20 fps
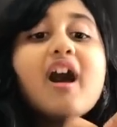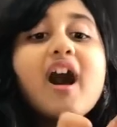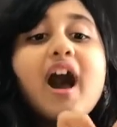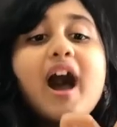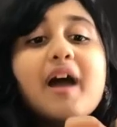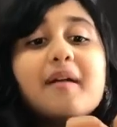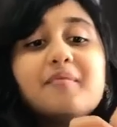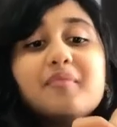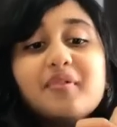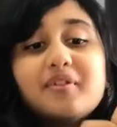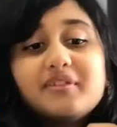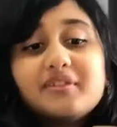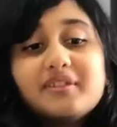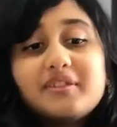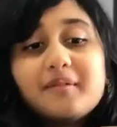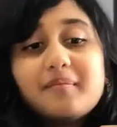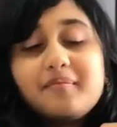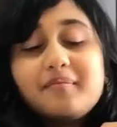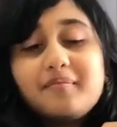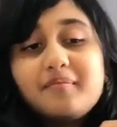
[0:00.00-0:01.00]
I put
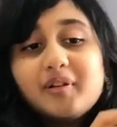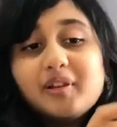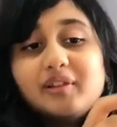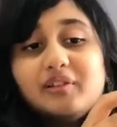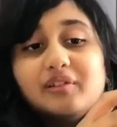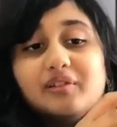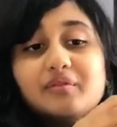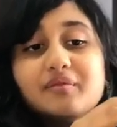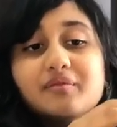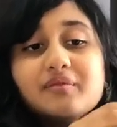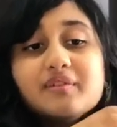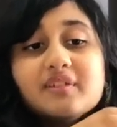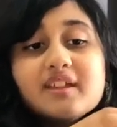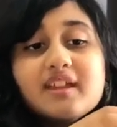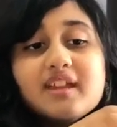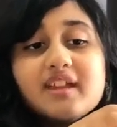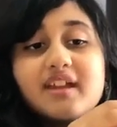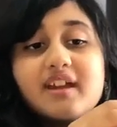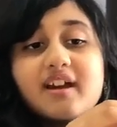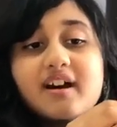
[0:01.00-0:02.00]
the balloon
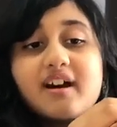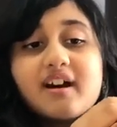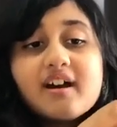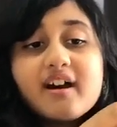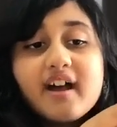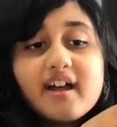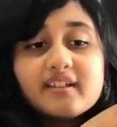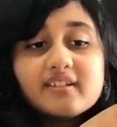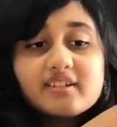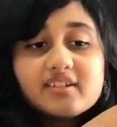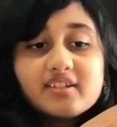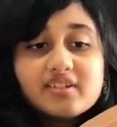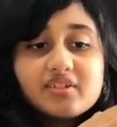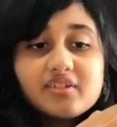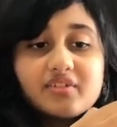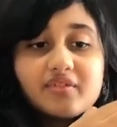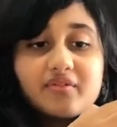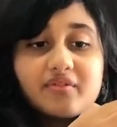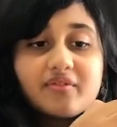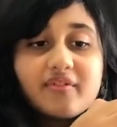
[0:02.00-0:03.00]
here and
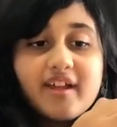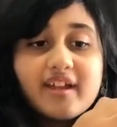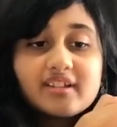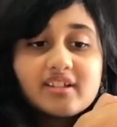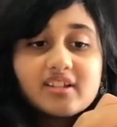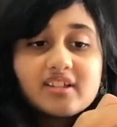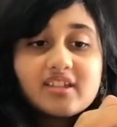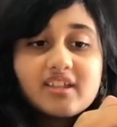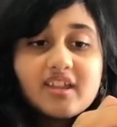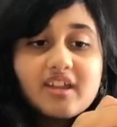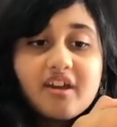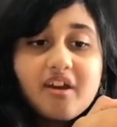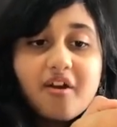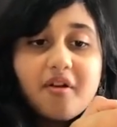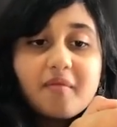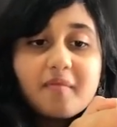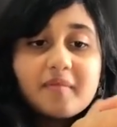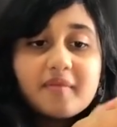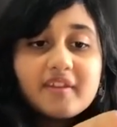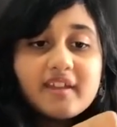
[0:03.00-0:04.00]
stretch the
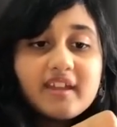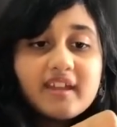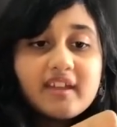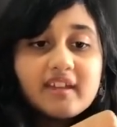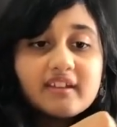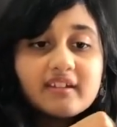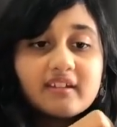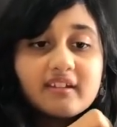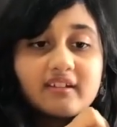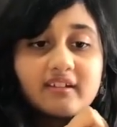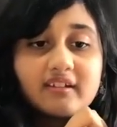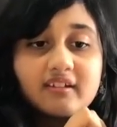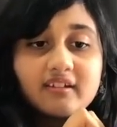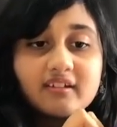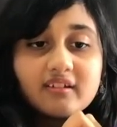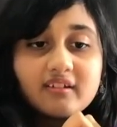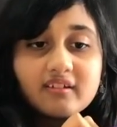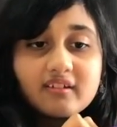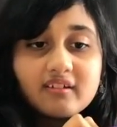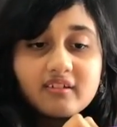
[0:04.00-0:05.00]
opening
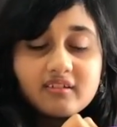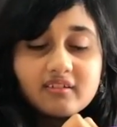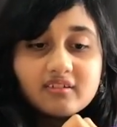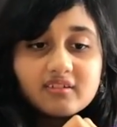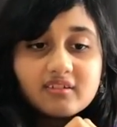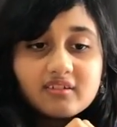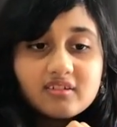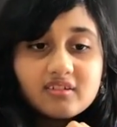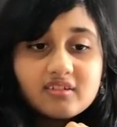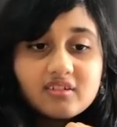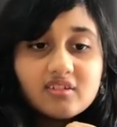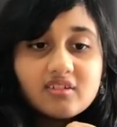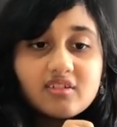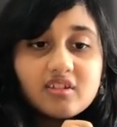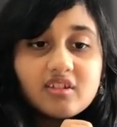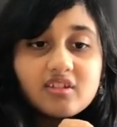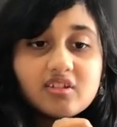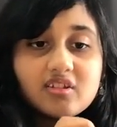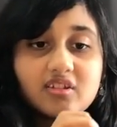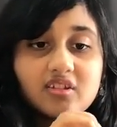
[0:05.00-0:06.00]
to the
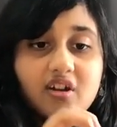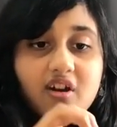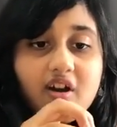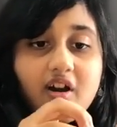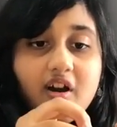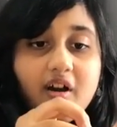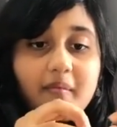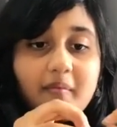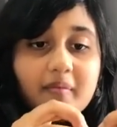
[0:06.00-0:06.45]
top